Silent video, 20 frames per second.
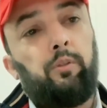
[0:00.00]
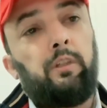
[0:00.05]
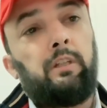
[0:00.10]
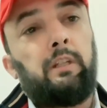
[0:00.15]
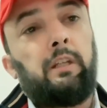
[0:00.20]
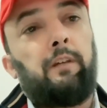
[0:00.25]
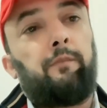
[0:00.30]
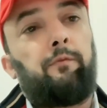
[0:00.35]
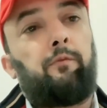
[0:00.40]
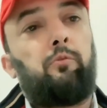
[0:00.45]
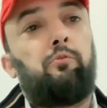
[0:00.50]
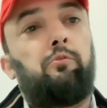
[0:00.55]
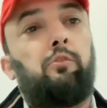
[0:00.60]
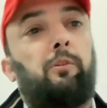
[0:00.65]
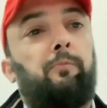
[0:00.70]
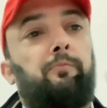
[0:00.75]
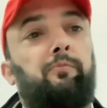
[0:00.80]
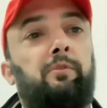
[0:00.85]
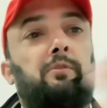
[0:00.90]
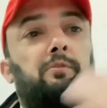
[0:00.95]
have two
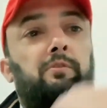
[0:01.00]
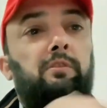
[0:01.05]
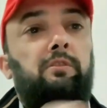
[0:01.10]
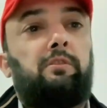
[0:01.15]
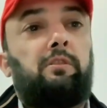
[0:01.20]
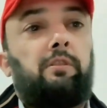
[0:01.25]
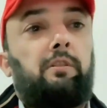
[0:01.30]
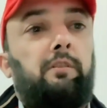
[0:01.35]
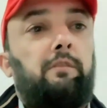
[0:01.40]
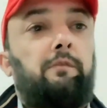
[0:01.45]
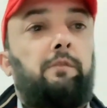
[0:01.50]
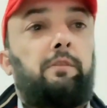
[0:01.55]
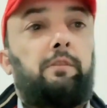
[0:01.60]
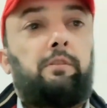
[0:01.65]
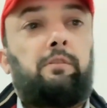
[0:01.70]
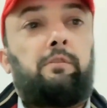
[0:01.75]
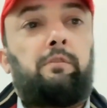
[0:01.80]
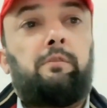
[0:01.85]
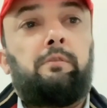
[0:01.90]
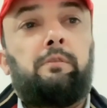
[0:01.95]
options. The third
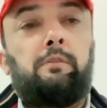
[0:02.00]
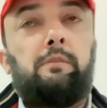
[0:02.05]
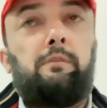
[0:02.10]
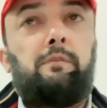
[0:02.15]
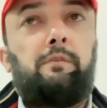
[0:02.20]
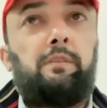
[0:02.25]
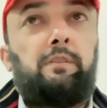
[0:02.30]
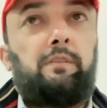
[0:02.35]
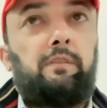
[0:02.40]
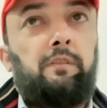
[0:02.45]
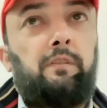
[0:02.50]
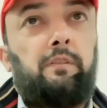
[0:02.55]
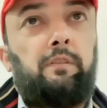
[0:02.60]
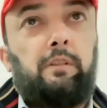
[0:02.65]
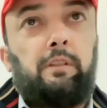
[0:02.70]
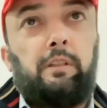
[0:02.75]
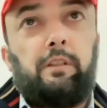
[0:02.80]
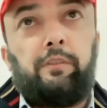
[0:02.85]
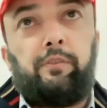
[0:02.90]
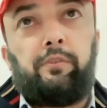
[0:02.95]
one, which is in
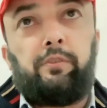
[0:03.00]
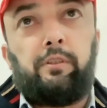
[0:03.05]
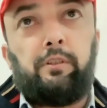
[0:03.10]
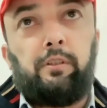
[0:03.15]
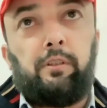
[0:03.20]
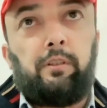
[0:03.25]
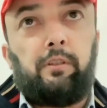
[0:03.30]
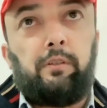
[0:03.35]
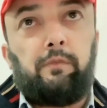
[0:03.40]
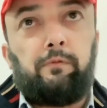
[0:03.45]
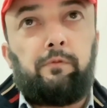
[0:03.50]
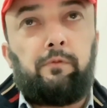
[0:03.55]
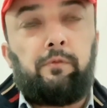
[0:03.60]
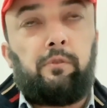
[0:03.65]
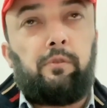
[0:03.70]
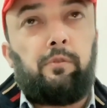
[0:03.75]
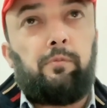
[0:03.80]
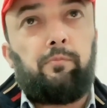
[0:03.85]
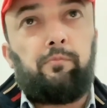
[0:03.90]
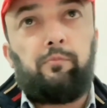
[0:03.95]
Asia
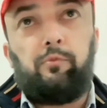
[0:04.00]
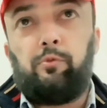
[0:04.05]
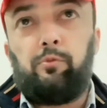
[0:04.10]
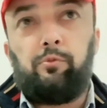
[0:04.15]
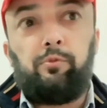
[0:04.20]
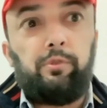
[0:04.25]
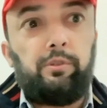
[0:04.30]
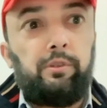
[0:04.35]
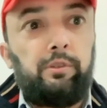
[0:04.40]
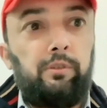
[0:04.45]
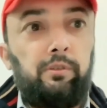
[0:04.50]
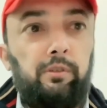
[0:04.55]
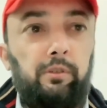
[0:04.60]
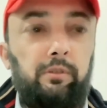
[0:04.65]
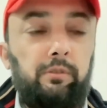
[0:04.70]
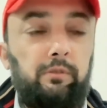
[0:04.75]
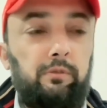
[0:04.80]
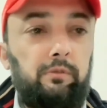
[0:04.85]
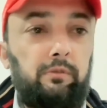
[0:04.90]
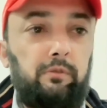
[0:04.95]
from UAE
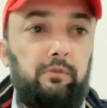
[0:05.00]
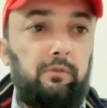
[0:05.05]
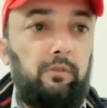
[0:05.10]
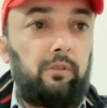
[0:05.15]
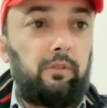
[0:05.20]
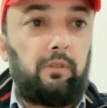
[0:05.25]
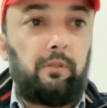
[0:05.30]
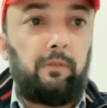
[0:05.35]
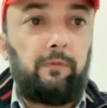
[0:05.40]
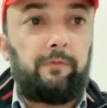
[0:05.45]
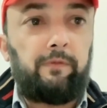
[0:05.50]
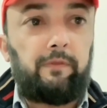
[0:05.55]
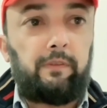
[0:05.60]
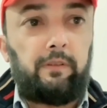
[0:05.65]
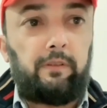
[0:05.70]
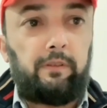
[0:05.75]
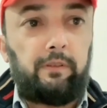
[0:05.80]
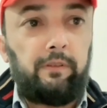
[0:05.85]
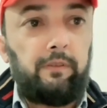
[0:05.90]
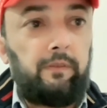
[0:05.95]
and Gulf
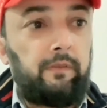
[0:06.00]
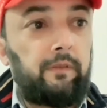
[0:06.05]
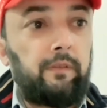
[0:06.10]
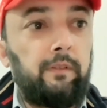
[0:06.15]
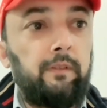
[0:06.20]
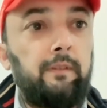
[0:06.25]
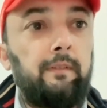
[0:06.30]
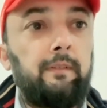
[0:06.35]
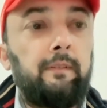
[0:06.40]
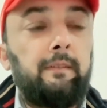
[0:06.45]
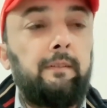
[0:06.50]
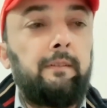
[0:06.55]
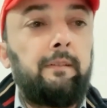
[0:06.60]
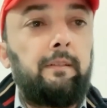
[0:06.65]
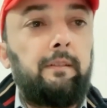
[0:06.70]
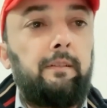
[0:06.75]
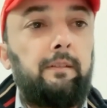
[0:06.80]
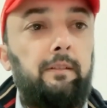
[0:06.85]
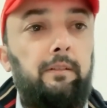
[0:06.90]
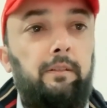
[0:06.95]
cities,
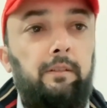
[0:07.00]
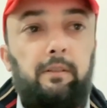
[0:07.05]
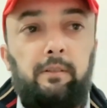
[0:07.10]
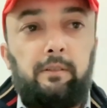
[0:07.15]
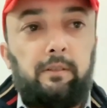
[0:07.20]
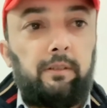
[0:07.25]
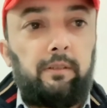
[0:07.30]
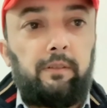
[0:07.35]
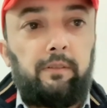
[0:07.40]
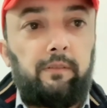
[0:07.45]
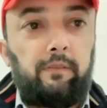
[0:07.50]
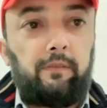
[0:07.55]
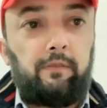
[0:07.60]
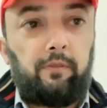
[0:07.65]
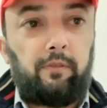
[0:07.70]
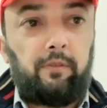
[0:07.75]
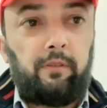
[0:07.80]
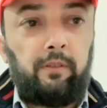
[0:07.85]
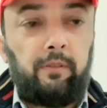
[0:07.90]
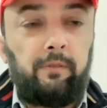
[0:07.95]
countries.
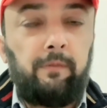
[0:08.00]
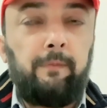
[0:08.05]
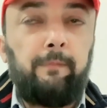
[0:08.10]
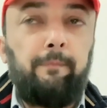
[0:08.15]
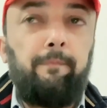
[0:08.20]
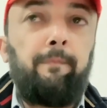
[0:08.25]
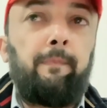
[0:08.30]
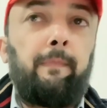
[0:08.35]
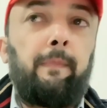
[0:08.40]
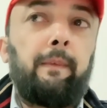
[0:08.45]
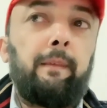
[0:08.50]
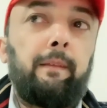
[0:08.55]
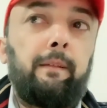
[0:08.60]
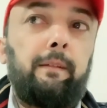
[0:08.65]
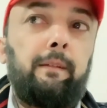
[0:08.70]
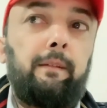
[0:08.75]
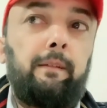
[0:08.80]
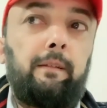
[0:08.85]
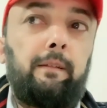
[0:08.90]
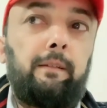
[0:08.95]
Sorry,
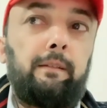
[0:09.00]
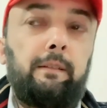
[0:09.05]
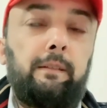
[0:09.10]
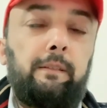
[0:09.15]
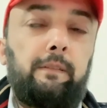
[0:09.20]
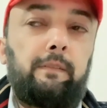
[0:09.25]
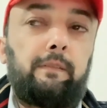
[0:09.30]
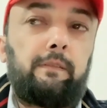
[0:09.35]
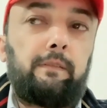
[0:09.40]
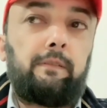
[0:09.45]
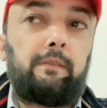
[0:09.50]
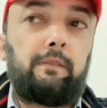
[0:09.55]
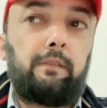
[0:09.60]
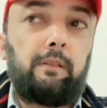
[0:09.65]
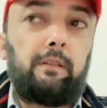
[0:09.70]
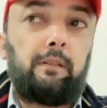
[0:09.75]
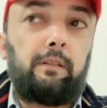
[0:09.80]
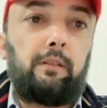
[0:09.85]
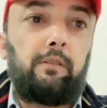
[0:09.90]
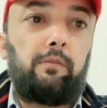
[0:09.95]
it's
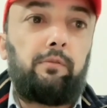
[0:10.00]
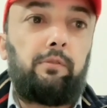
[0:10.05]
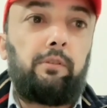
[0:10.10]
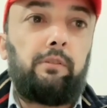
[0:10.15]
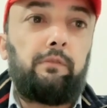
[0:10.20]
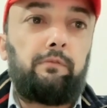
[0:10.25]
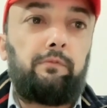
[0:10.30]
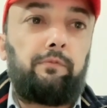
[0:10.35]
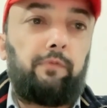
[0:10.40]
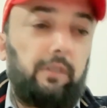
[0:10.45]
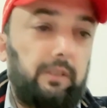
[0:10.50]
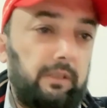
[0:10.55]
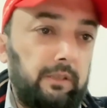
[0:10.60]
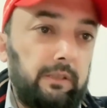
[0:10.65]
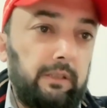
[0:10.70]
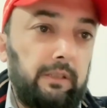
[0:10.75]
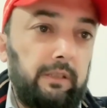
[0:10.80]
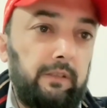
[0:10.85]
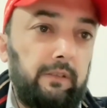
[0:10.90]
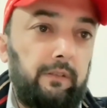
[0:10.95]
around
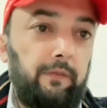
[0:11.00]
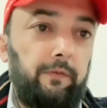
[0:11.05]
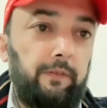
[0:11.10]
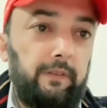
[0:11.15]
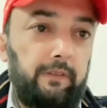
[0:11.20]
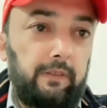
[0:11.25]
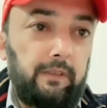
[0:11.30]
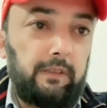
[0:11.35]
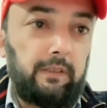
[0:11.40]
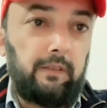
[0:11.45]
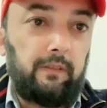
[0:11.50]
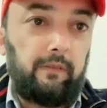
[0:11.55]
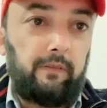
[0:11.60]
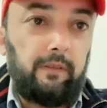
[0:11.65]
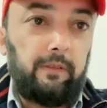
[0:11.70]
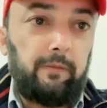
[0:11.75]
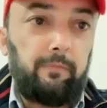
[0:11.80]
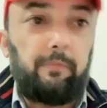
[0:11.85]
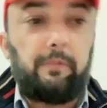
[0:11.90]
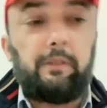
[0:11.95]
one is physical
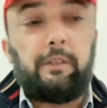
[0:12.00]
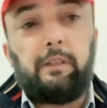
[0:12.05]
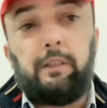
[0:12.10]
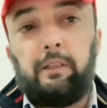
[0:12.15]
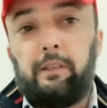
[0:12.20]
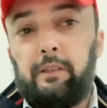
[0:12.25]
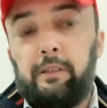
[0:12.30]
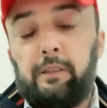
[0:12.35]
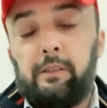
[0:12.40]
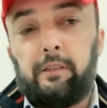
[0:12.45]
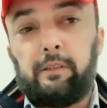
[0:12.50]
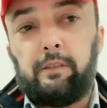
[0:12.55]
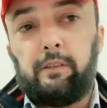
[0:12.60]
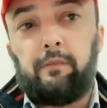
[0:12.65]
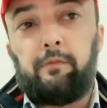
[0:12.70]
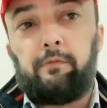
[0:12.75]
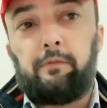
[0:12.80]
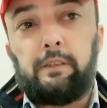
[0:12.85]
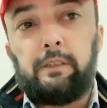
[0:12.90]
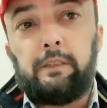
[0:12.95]
SIM and the other
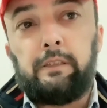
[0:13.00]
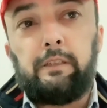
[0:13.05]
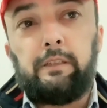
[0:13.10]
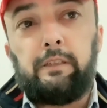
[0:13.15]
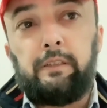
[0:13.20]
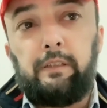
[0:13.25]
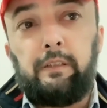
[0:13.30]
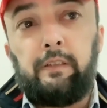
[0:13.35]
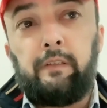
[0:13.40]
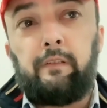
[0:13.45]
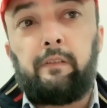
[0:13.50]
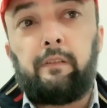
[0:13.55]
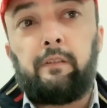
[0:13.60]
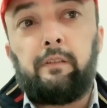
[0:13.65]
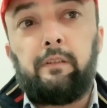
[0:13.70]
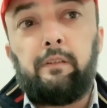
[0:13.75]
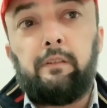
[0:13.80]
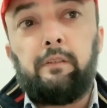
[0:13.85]
one is